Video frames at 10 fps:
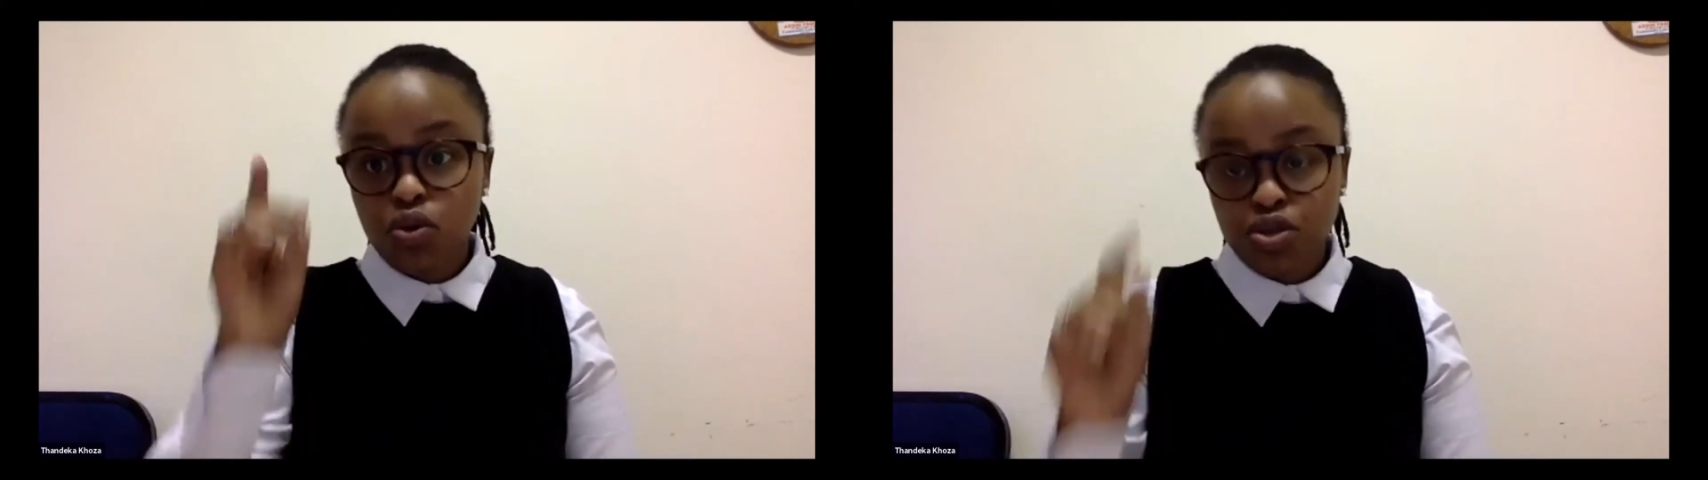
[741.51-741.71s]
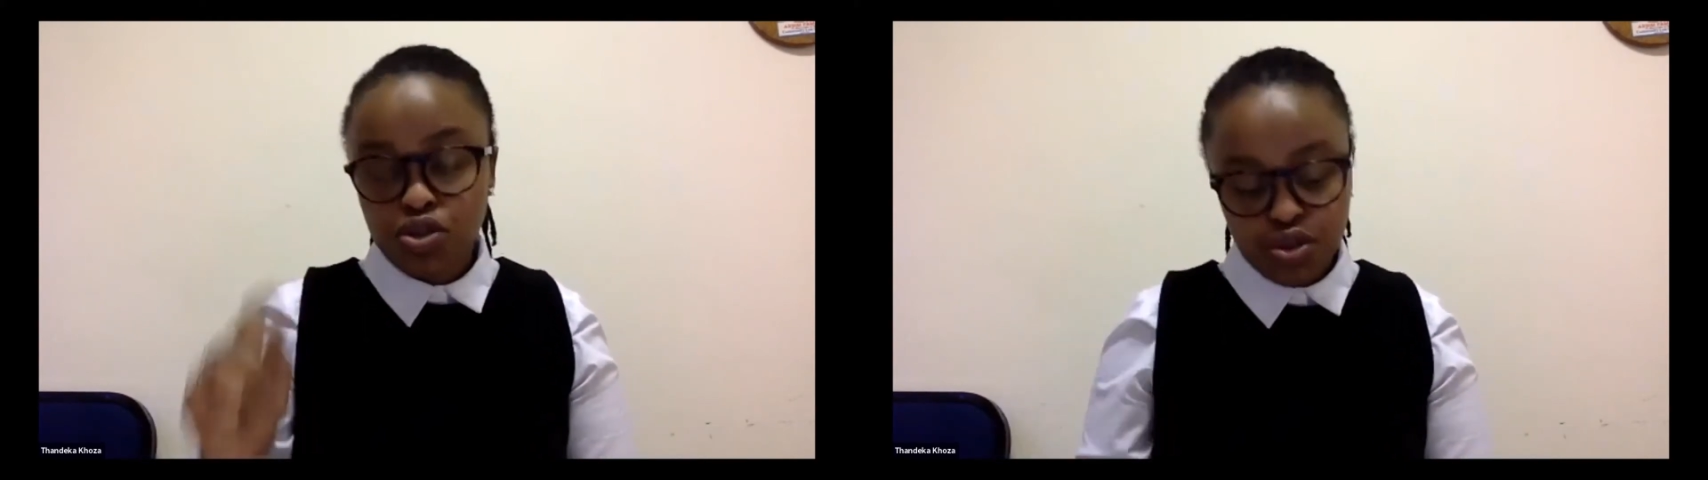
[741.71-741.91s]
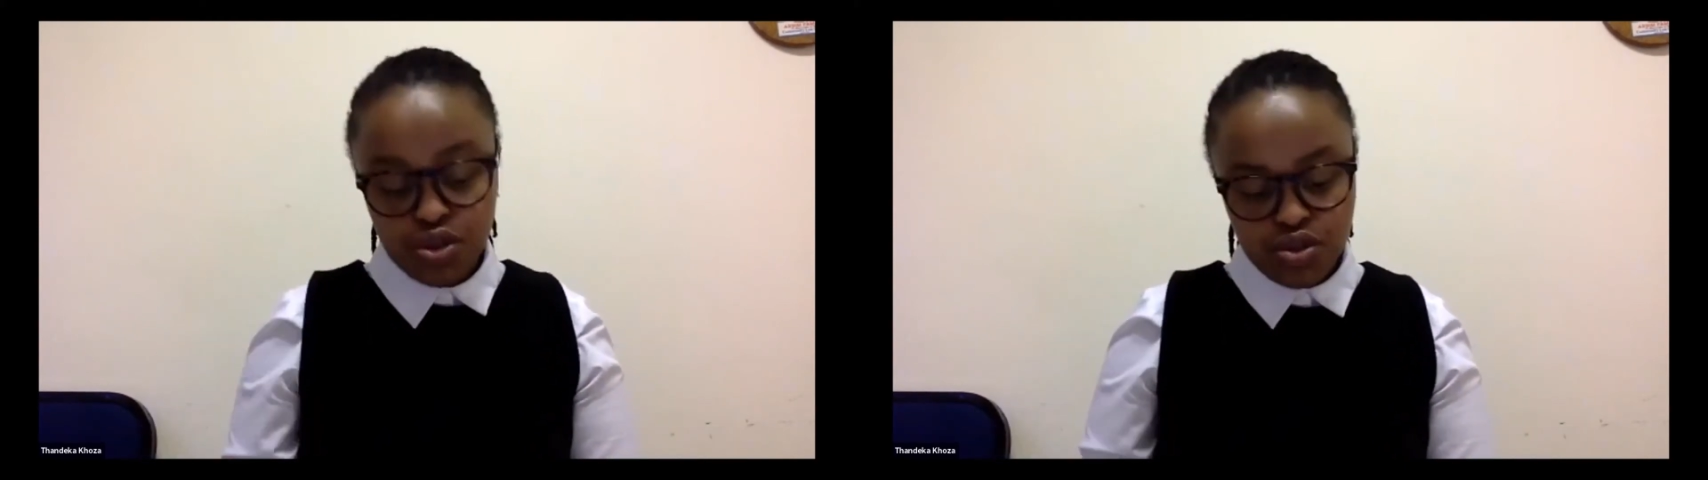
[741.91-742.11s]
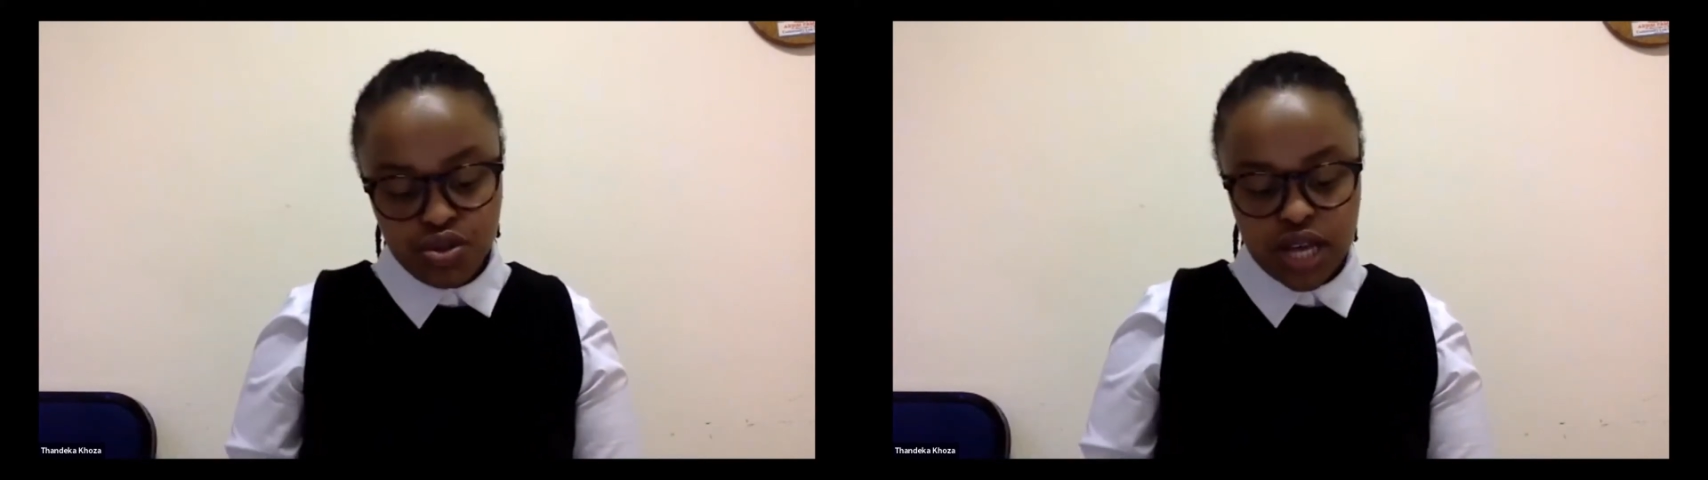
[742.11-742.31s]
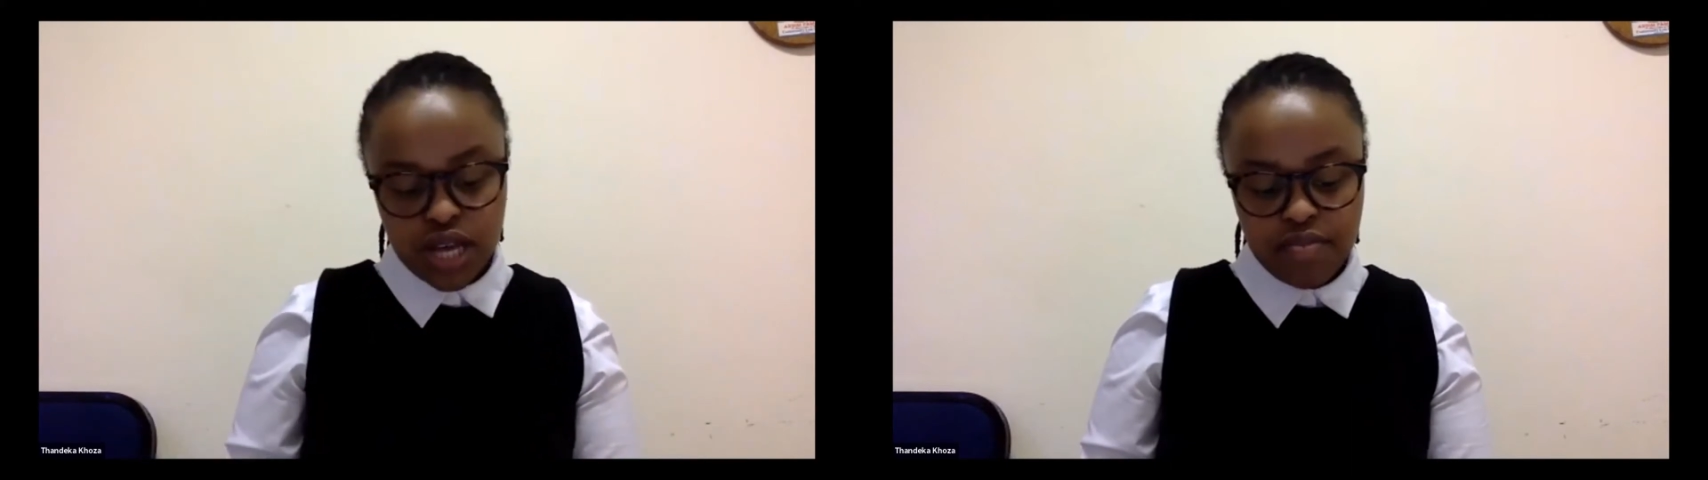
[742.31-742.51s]

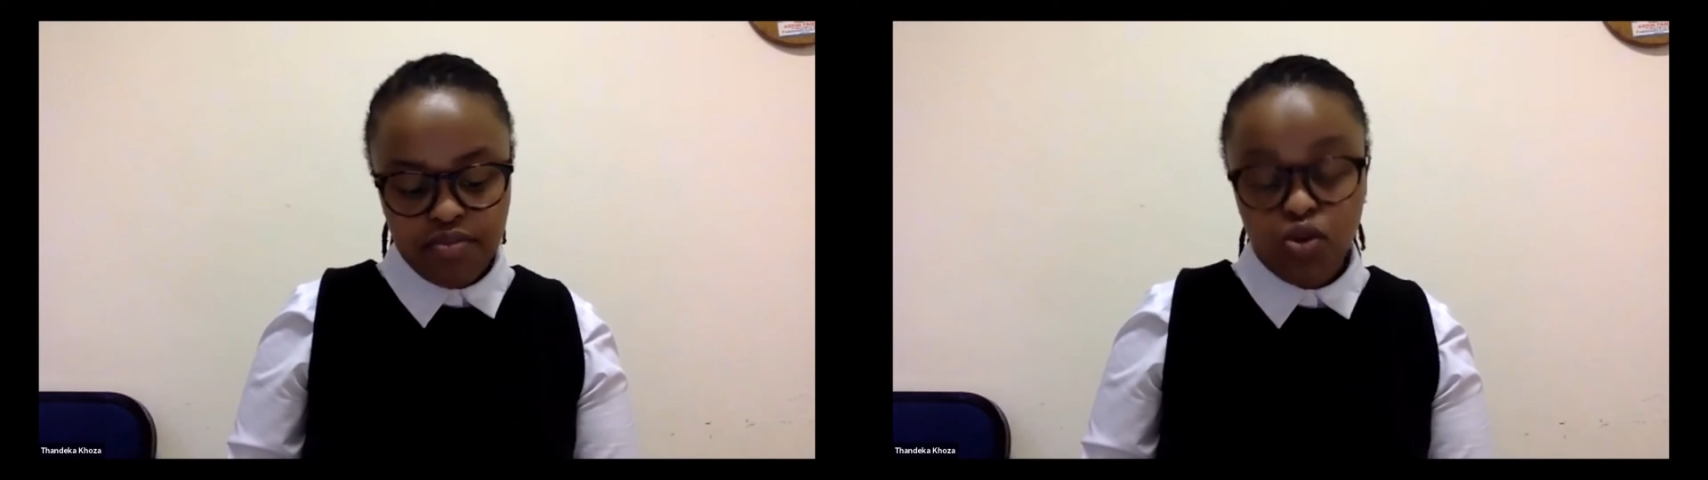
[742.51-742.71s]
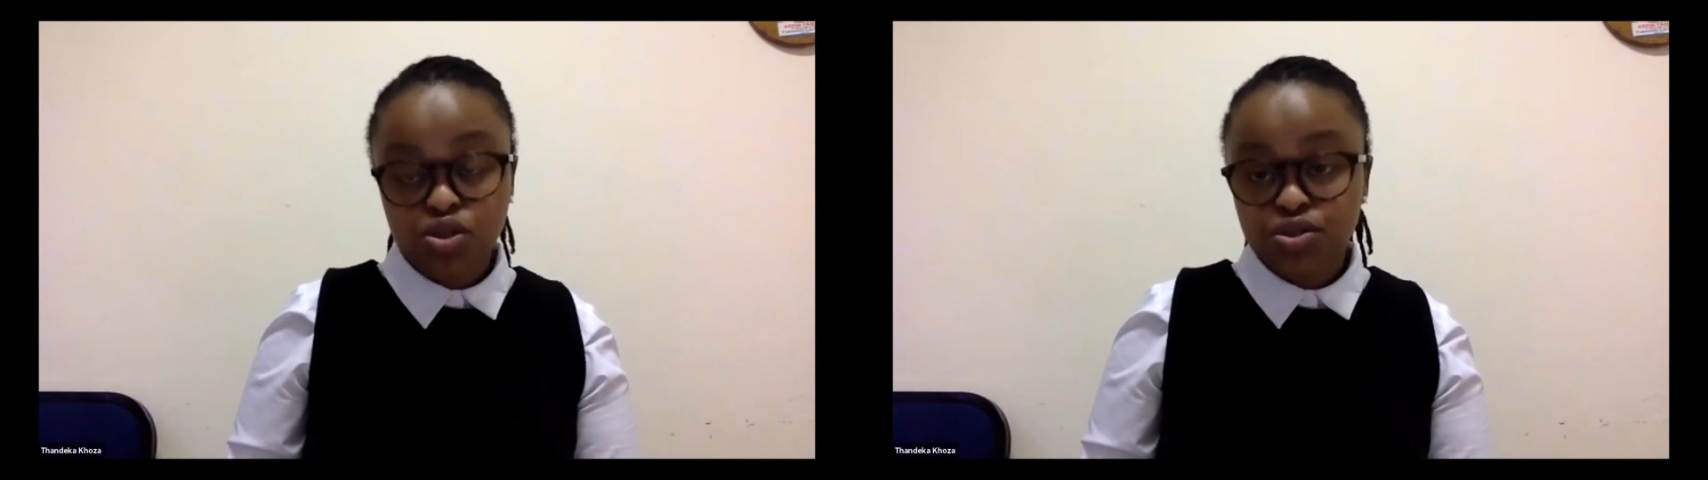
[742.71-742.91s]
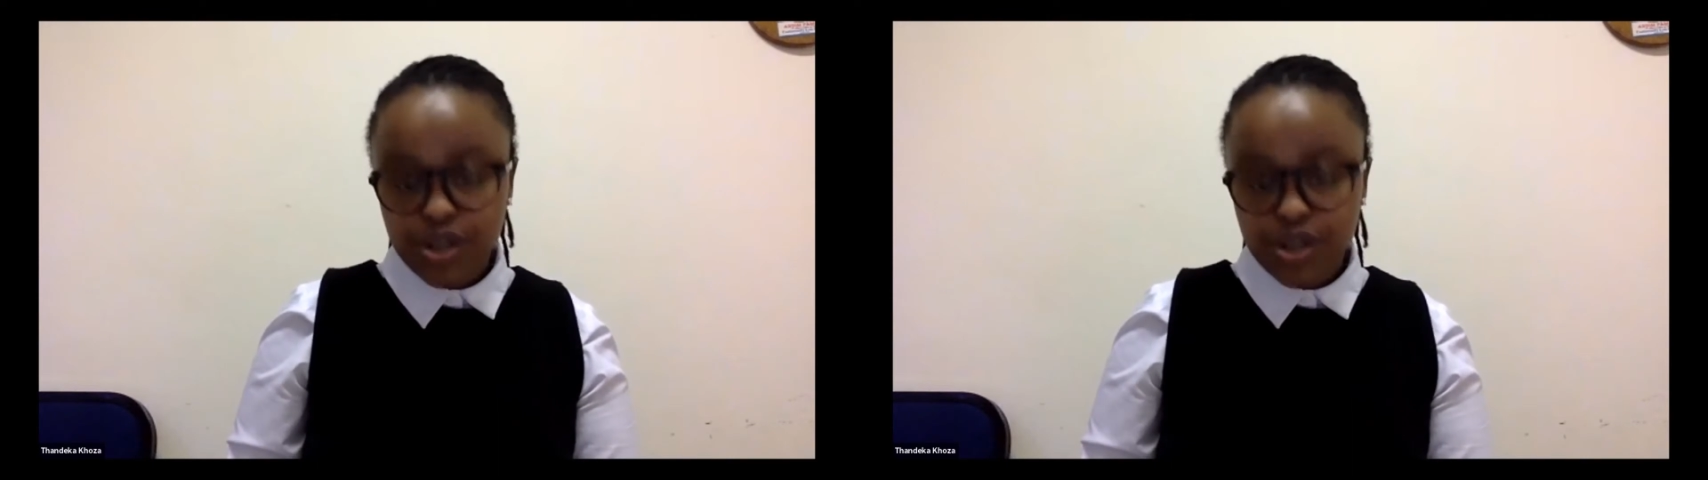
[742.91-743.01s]
recruit